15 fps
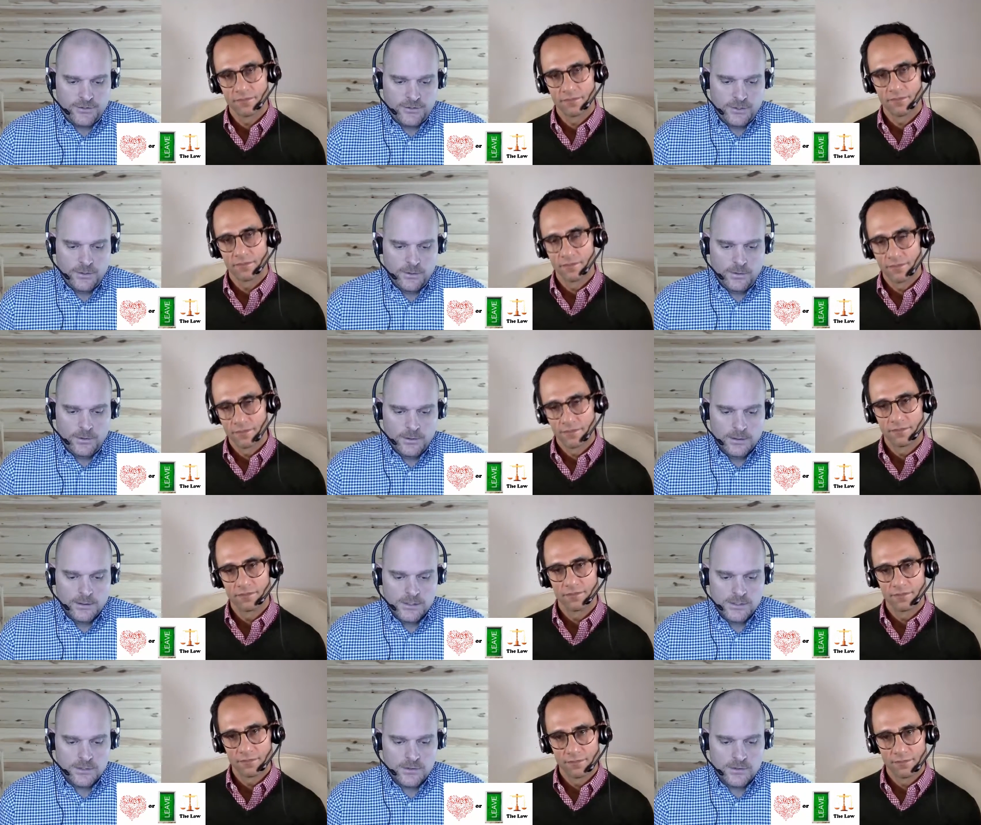Speaker 1: do
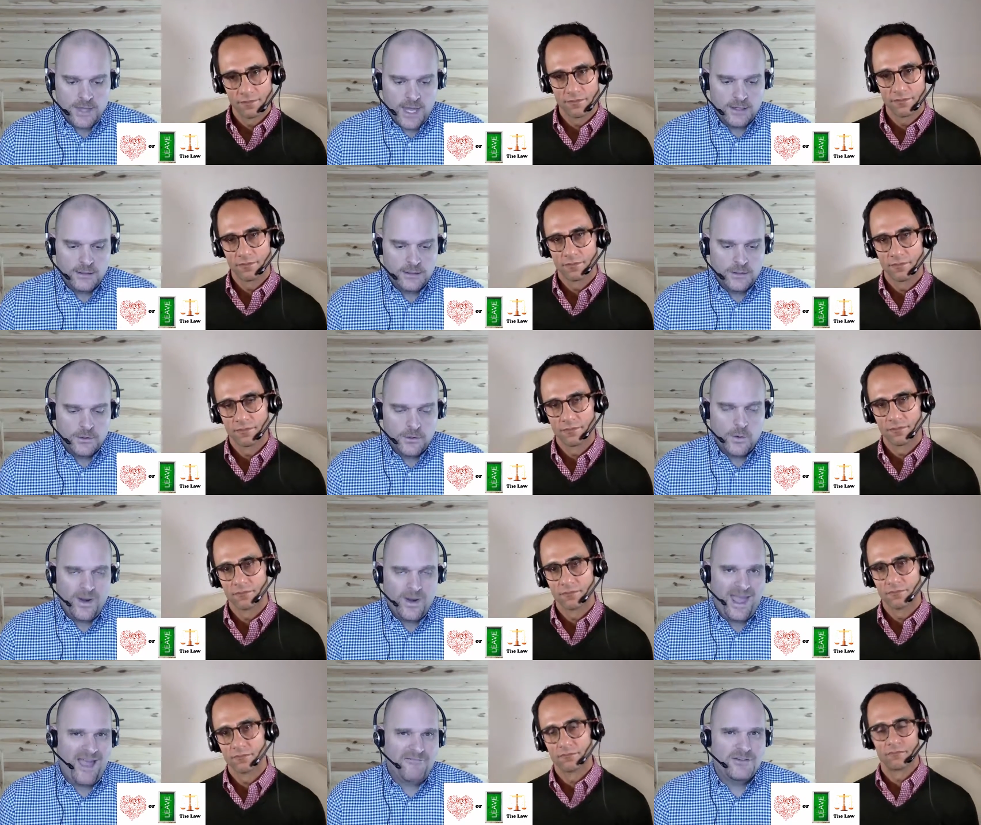so that you don't
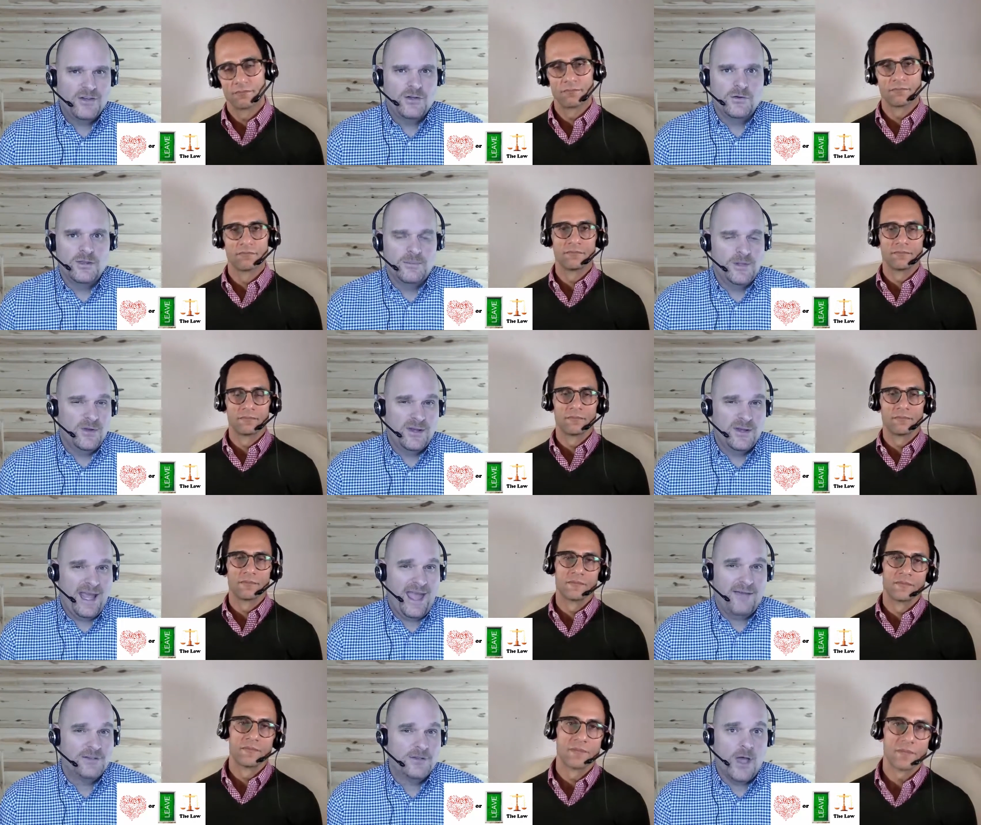have to do them. You can
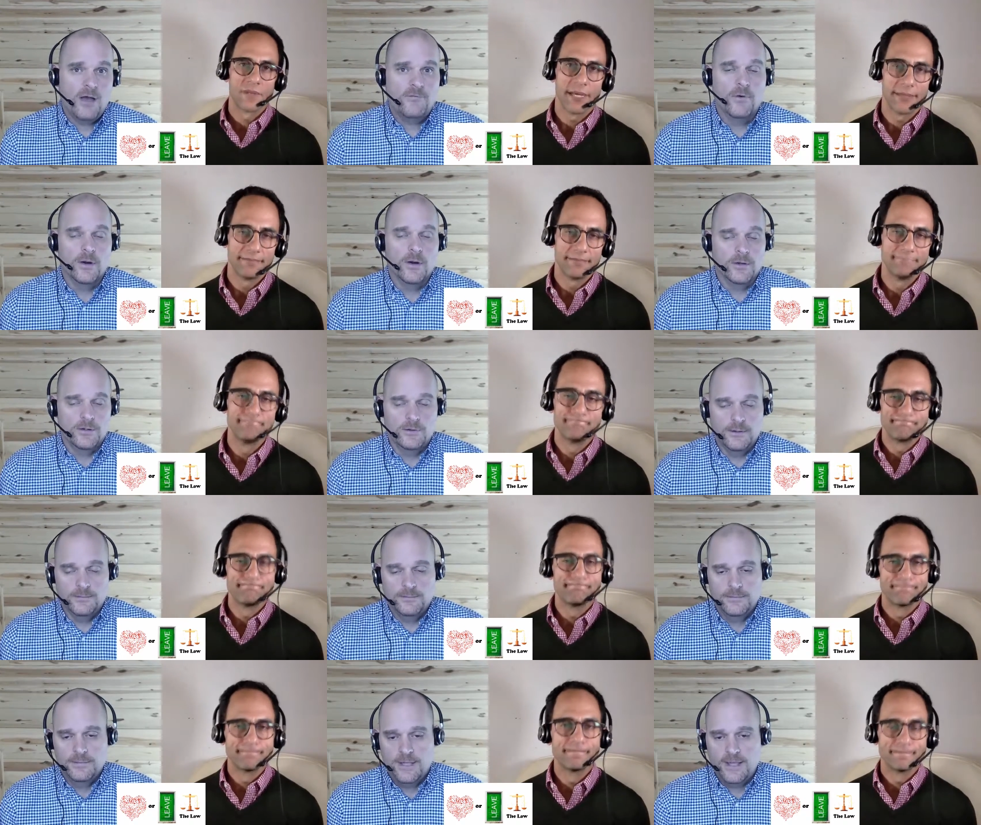have software do
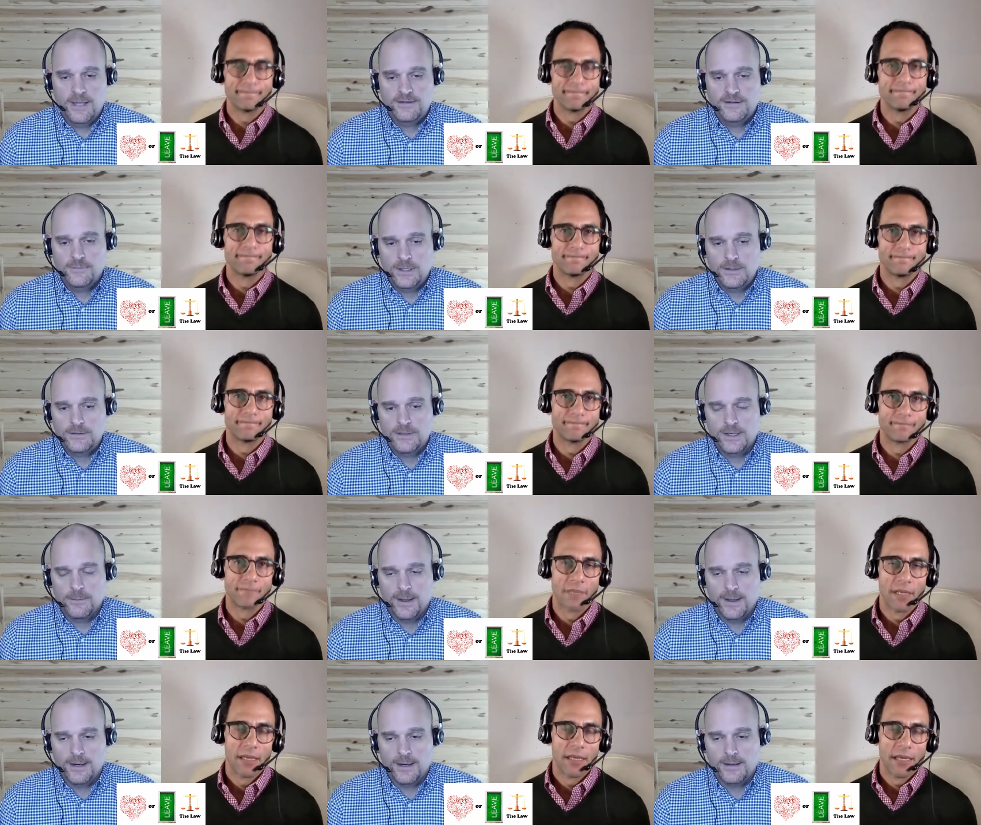them. Casey, what do you think
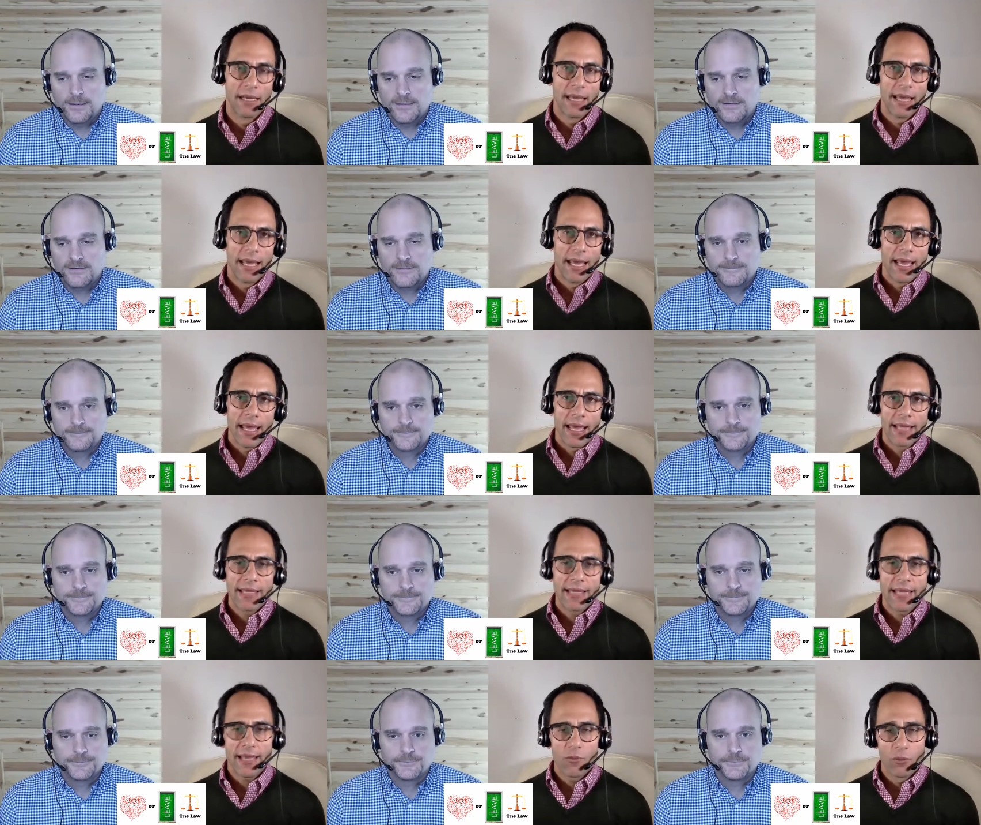about any of this?
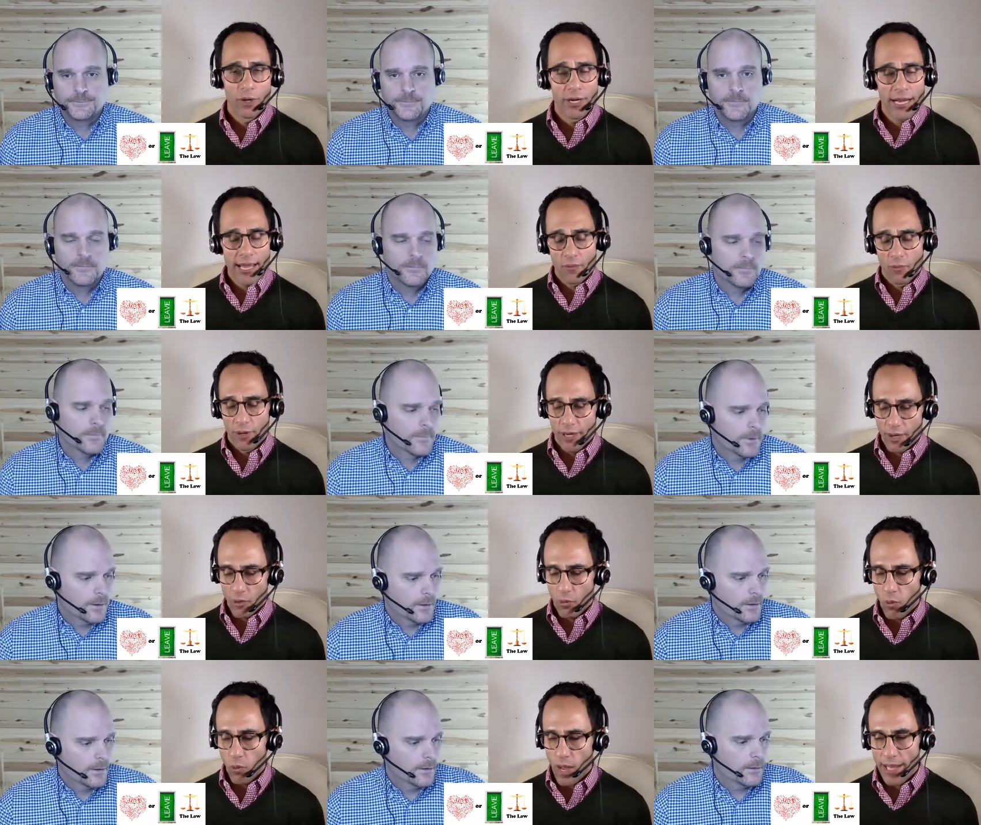
Speaker 2: Yeah, we're gonna we're
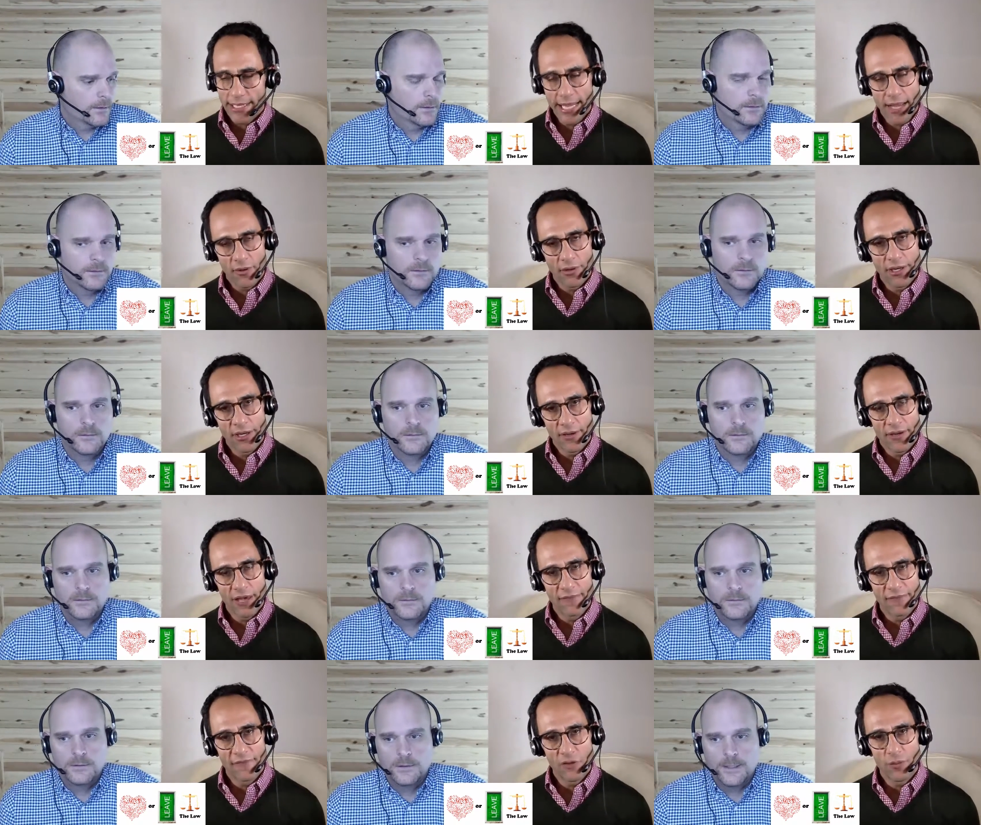gonna wind down in a,
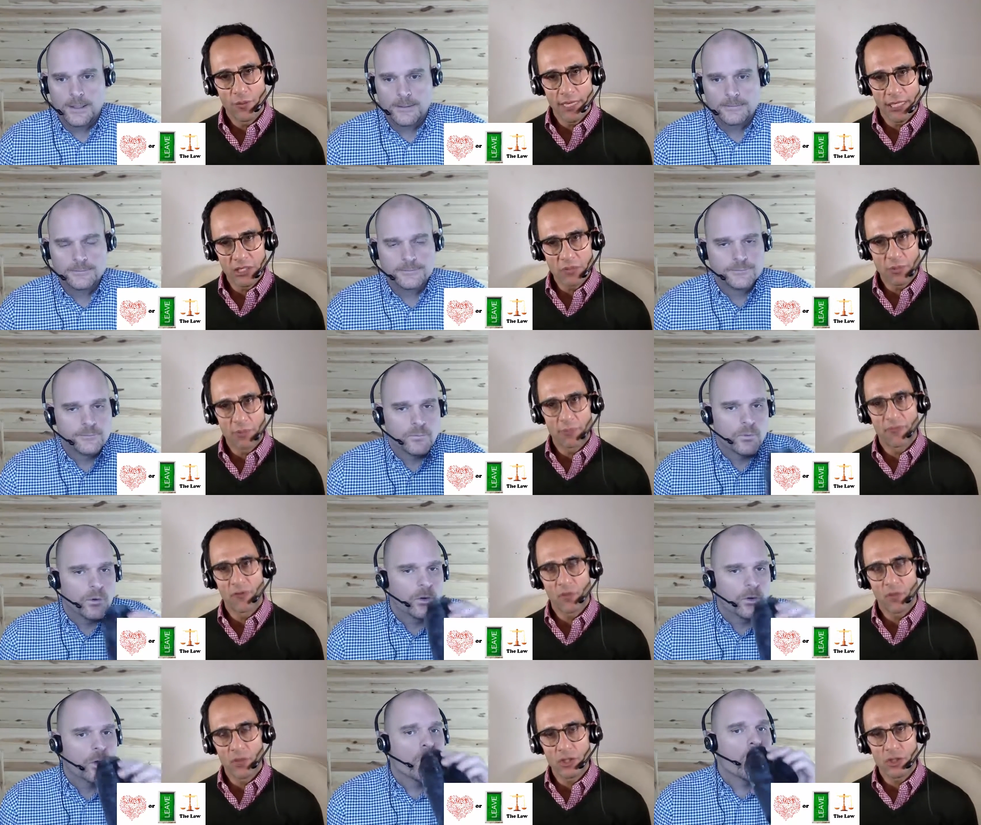a few yeah. minutes, but
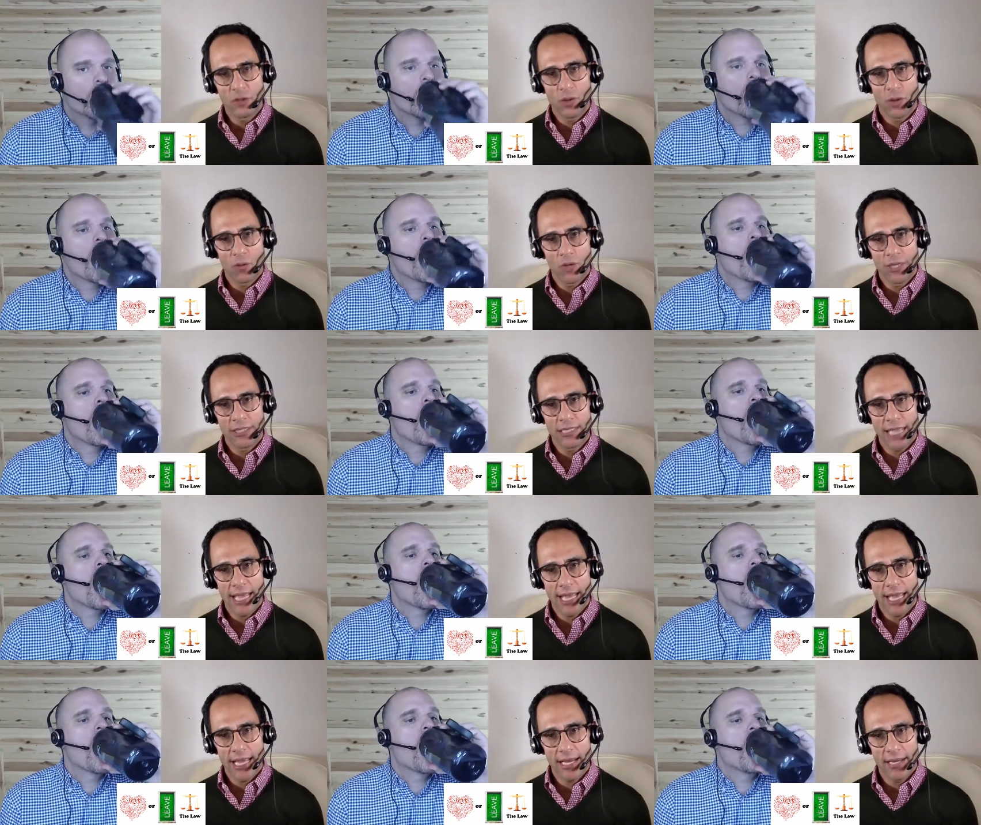before we do, I wanted
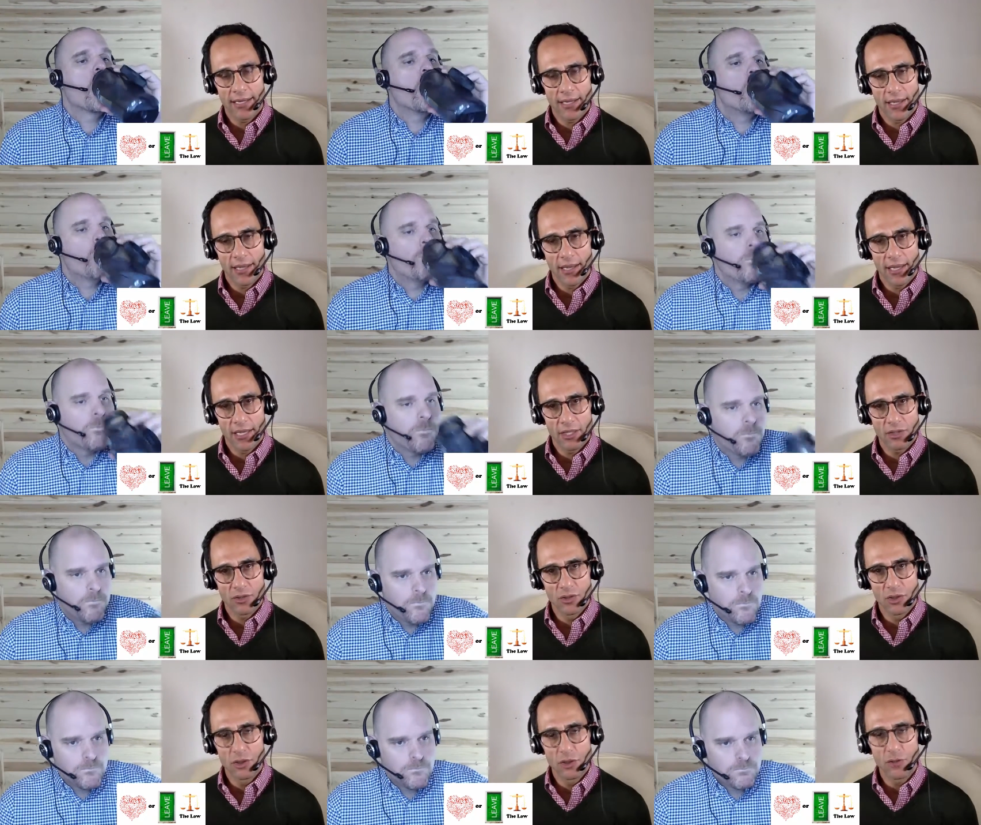to add uh,
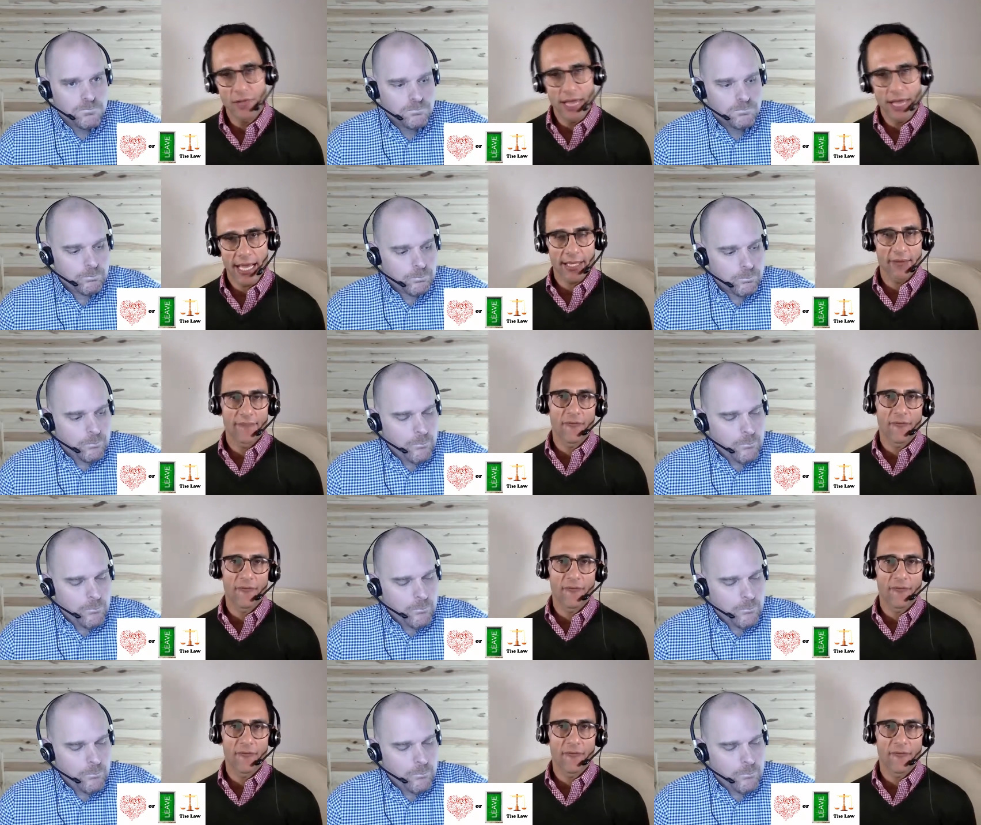to that